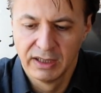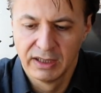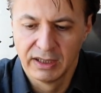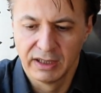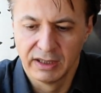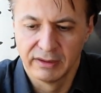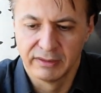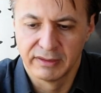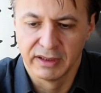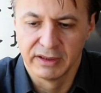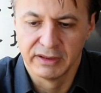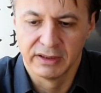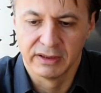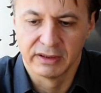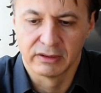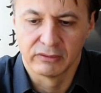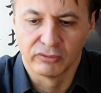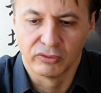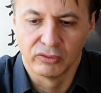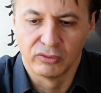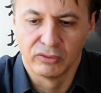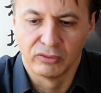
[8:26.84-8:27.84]
And then
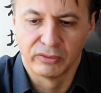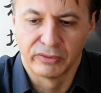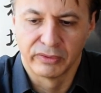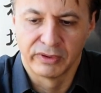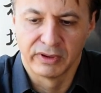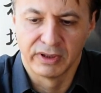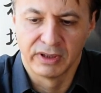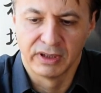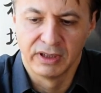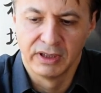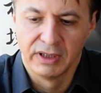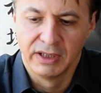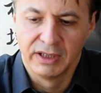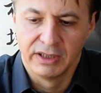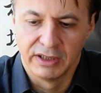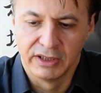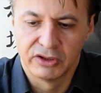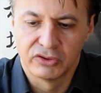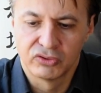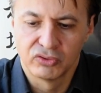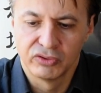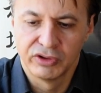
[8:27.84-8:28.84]

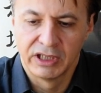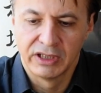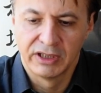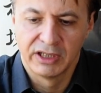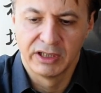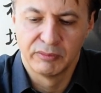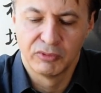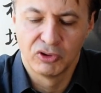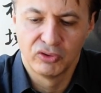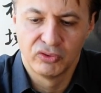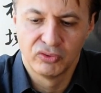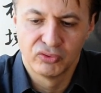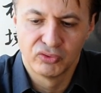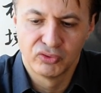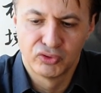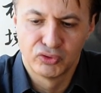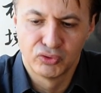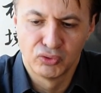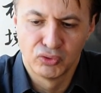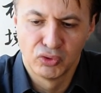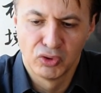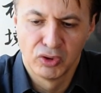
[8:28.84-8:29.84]
it should enable you
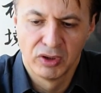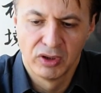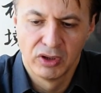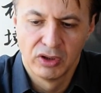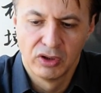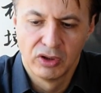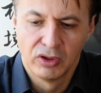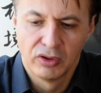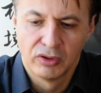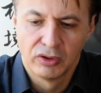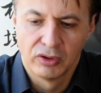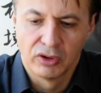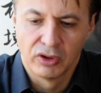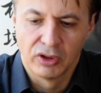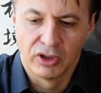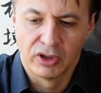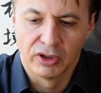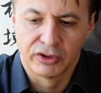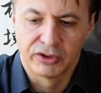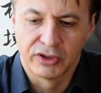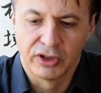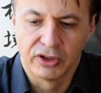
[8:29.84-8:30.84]
to
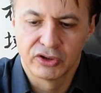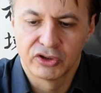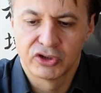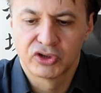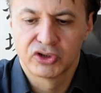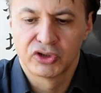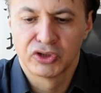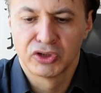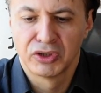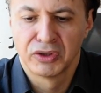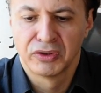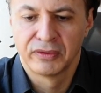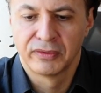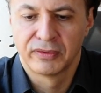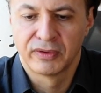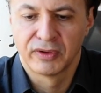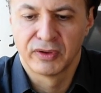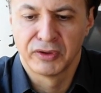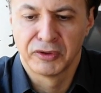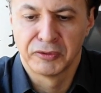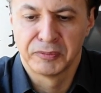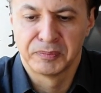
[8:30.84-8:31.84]
touch
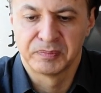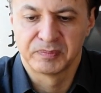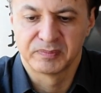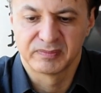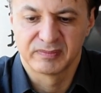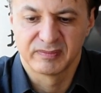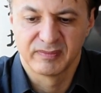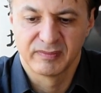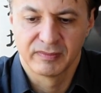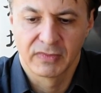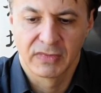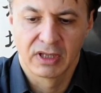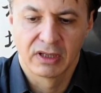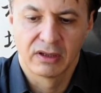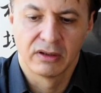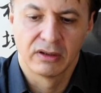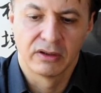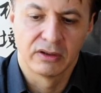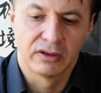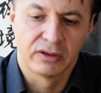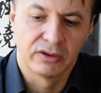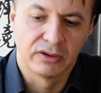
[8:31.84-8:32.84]
the
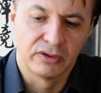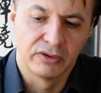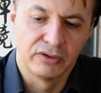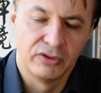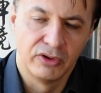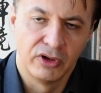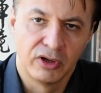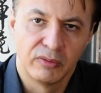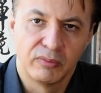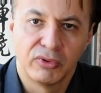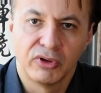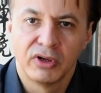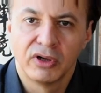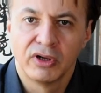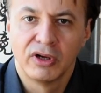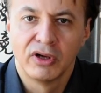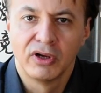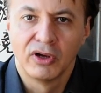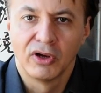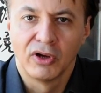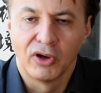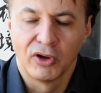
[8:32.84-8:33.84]
knob
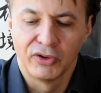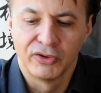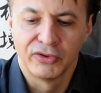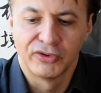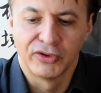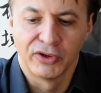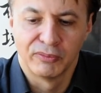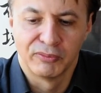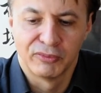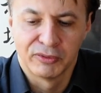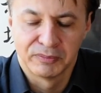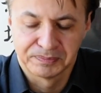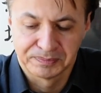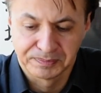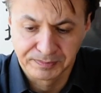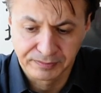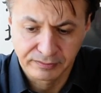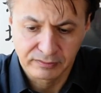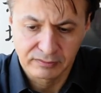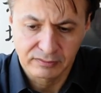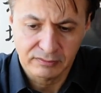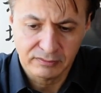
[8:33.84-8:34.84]
on top.
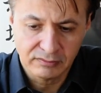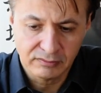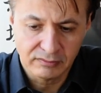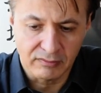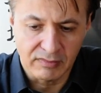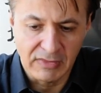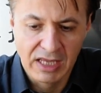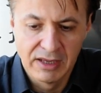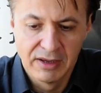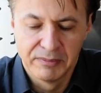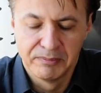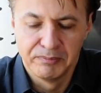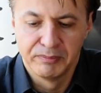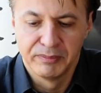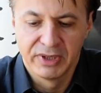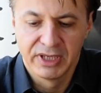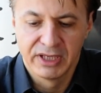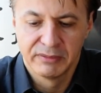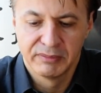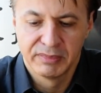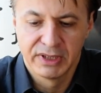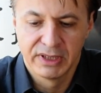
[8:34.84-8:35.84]

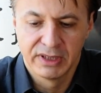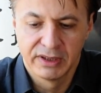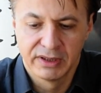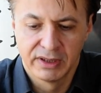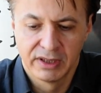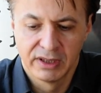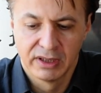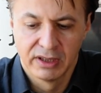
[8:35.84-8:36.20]
Maybe